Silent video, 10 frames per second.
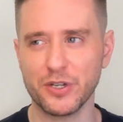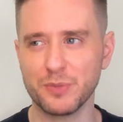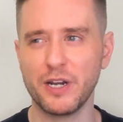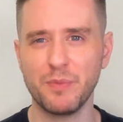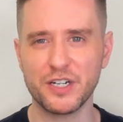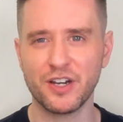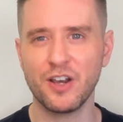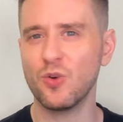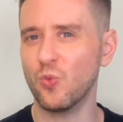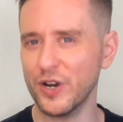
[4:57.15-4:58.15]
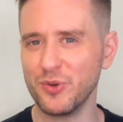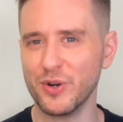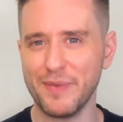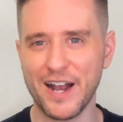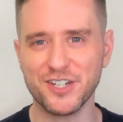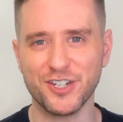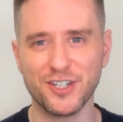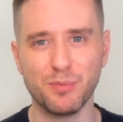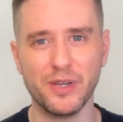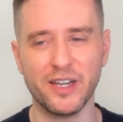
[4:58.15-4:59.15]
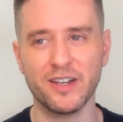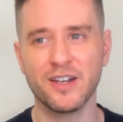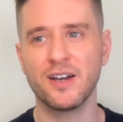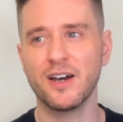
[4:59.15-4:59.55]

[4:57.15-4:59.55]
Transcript: It's pretty much what you would imagine it to be.